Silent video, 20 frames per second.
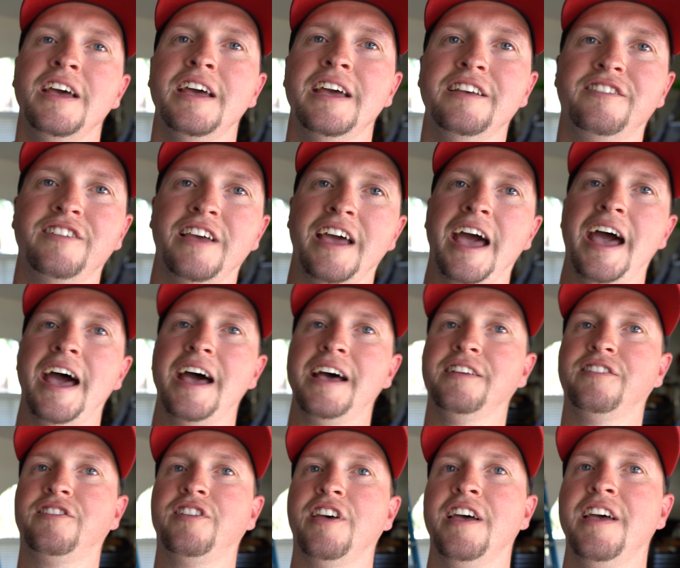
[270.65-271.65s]
is it
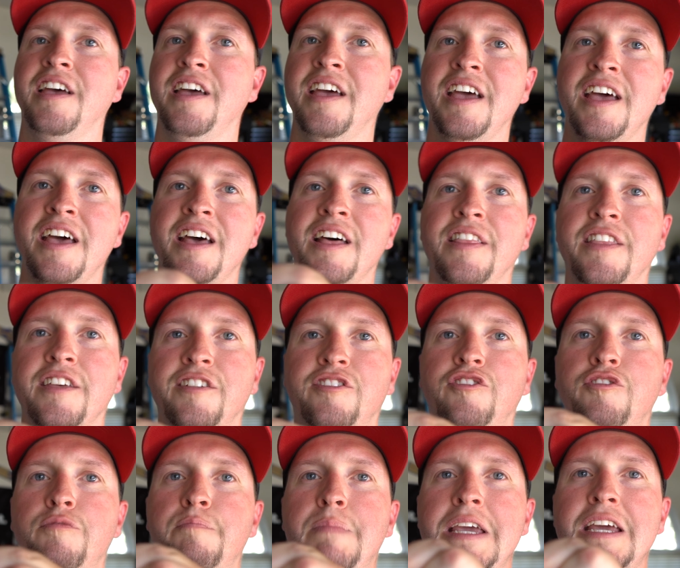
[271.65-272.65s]
has the
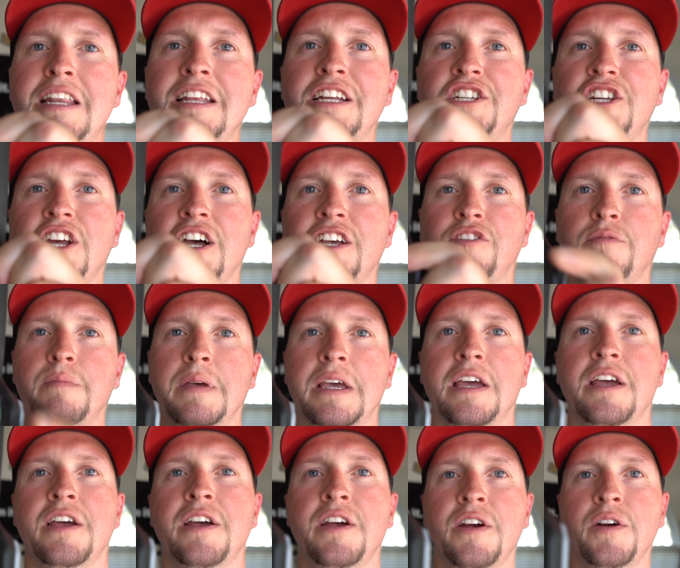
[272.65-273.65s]
speed
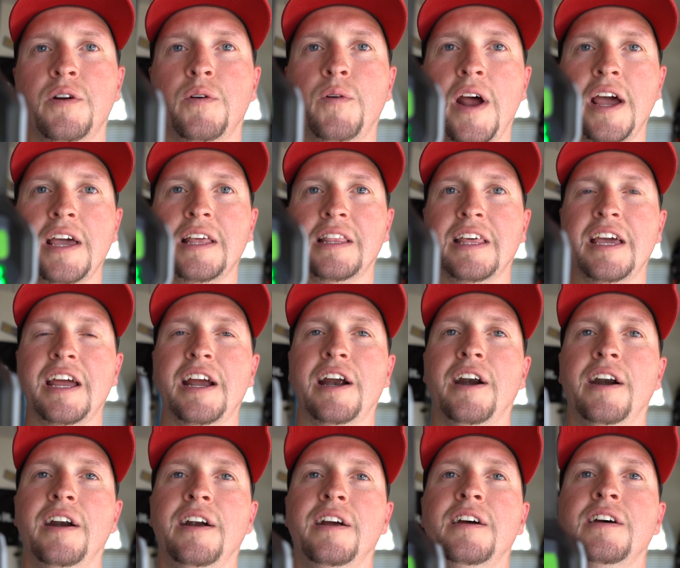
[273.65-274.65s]
adjustment right
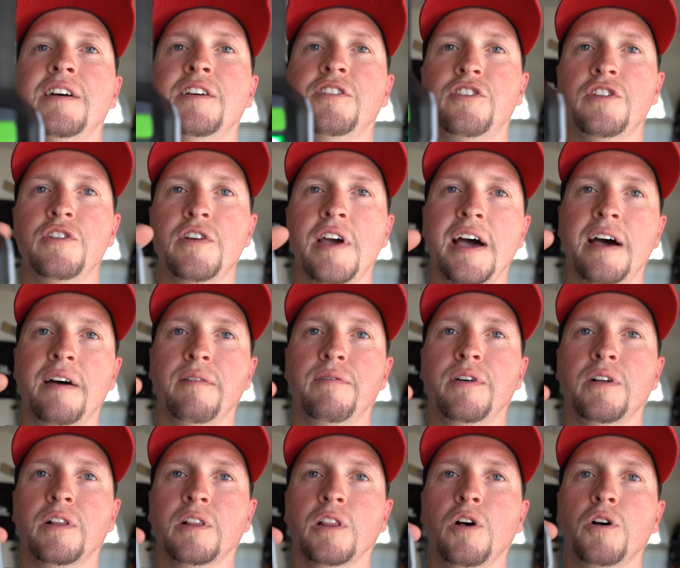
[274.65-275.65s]
there. So you have
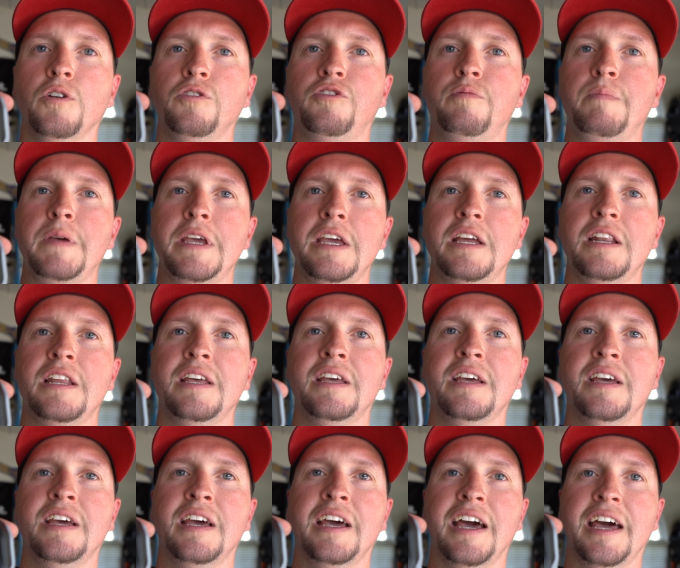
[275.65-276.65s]
low speed
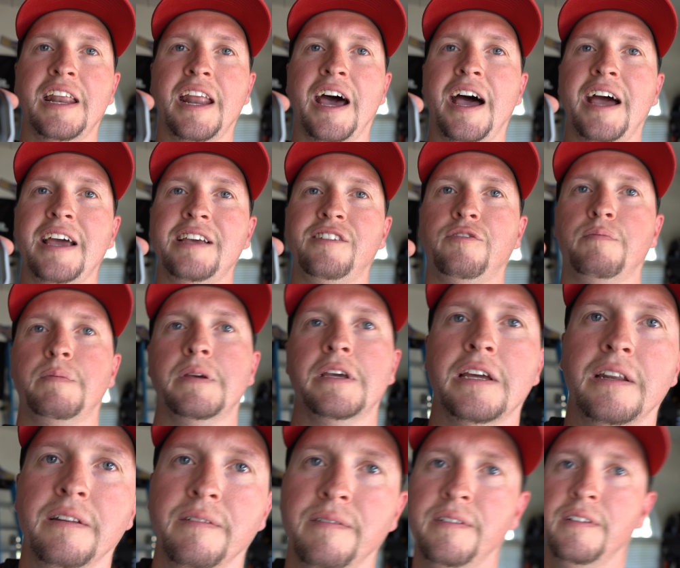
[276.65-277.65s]
and high
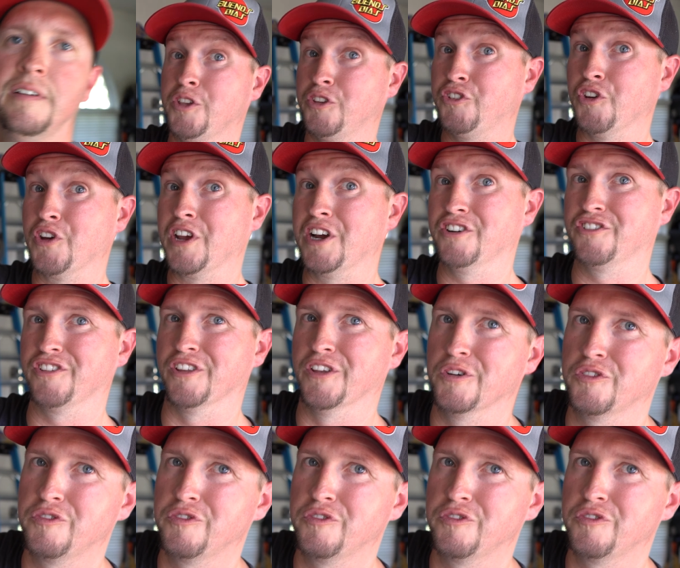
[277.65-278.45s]
speed. So here's low